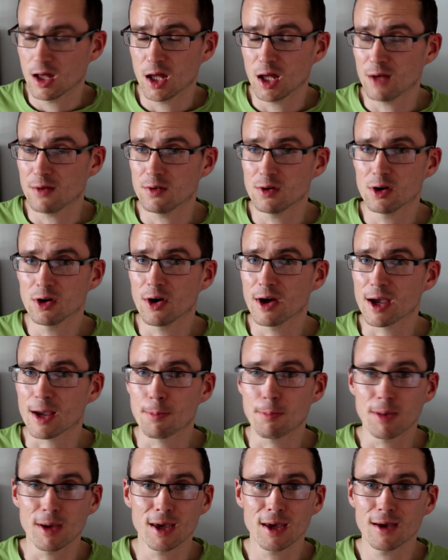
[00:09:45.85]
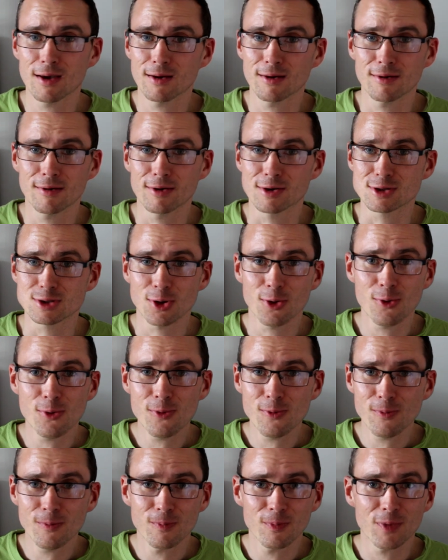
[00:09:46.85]
if you like beer at
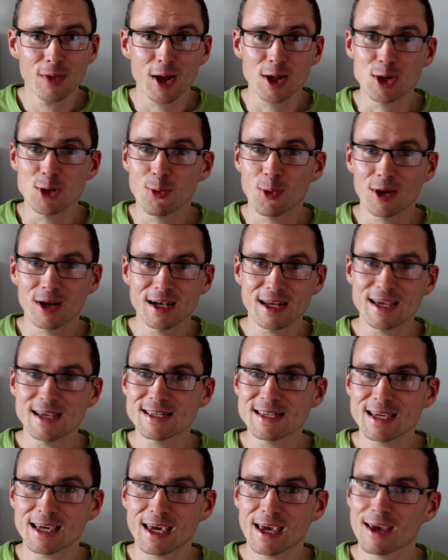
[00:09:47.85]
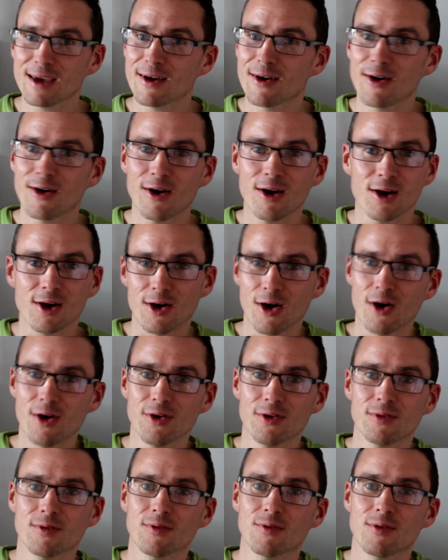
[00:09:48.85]
all and you want an easy kit, I
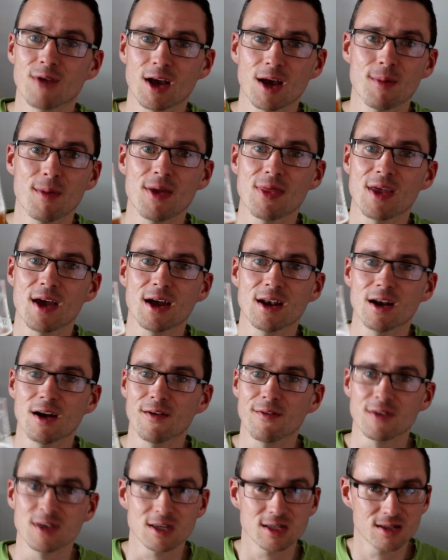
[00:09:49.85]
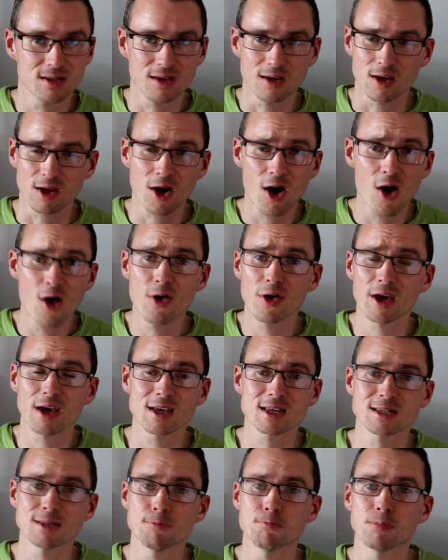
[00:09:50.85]
can't recommend that enough. It can't
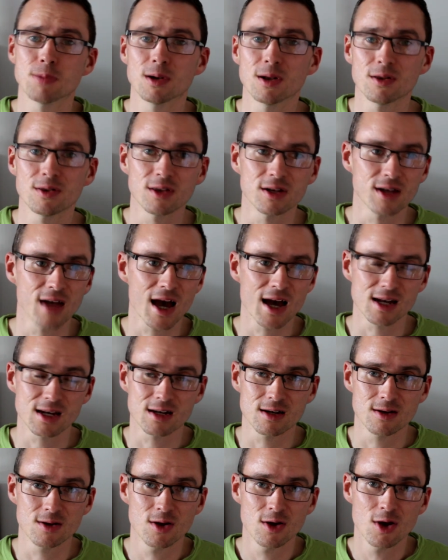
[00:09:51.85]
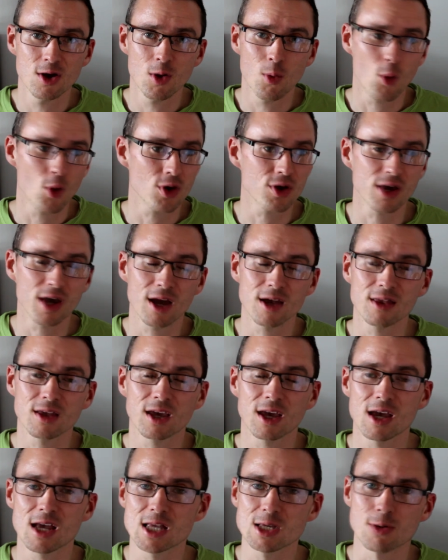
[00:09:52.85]
get simpler than adding what you get in the
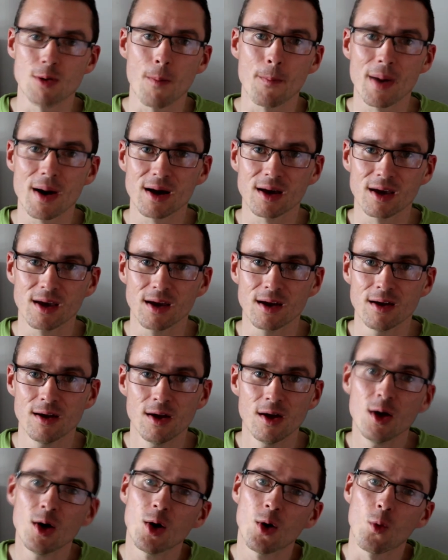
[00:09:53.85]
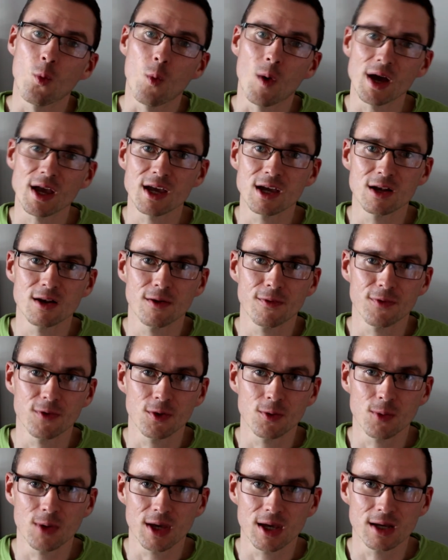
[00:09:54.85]
kit to a bucket, wait in a
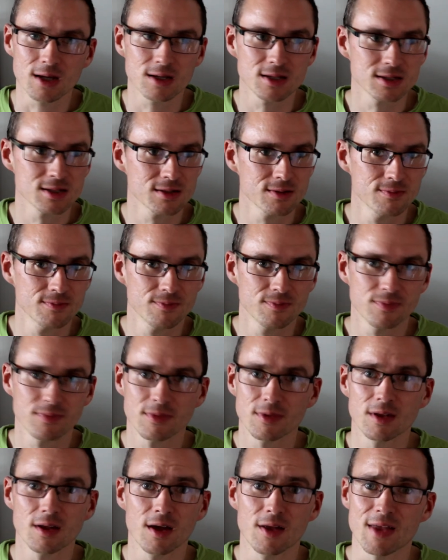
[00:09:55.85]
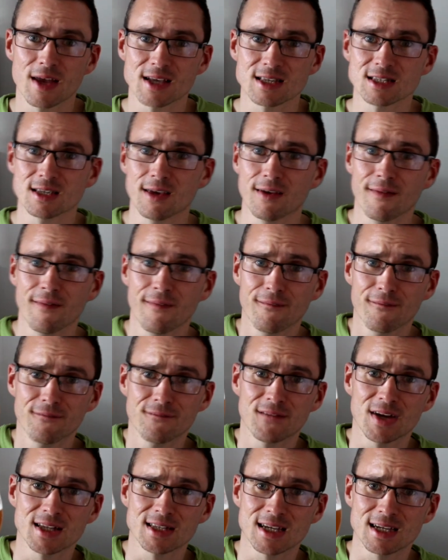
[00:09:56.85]
few weeks, and that's it.
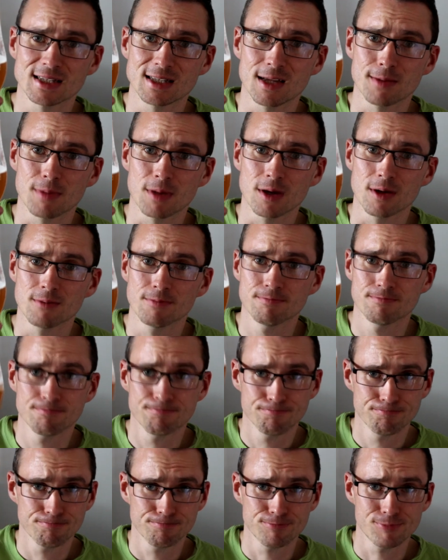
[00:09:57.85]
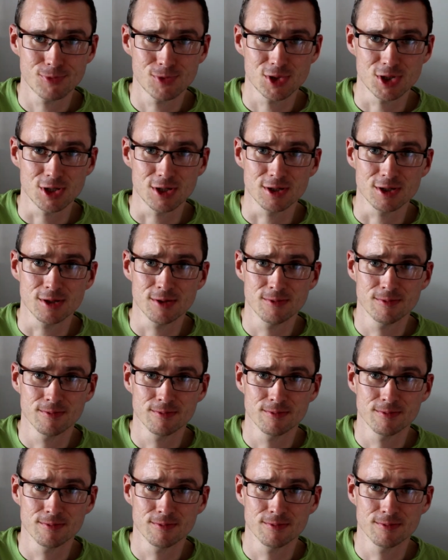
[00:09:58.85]
fantastic beer. Cheers.